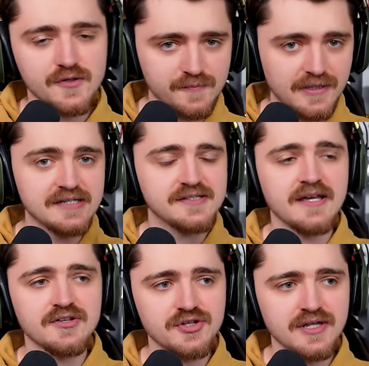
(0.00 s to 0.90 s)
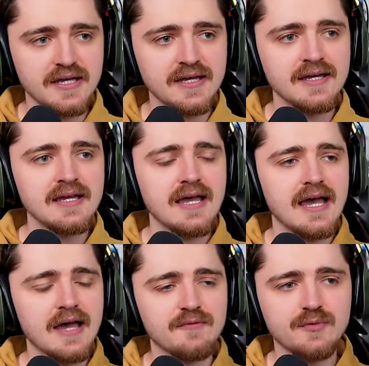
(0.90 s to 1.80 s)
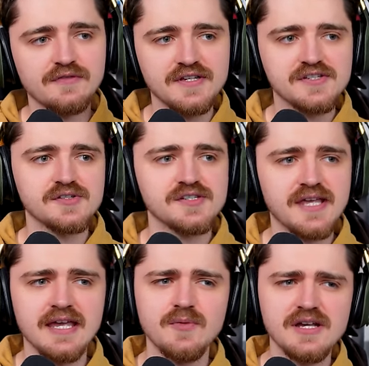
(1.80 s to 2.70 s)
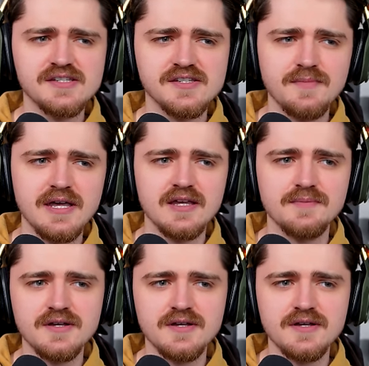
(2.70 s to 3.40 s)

who plays the engineer, with this user saying, "Where's Isabella?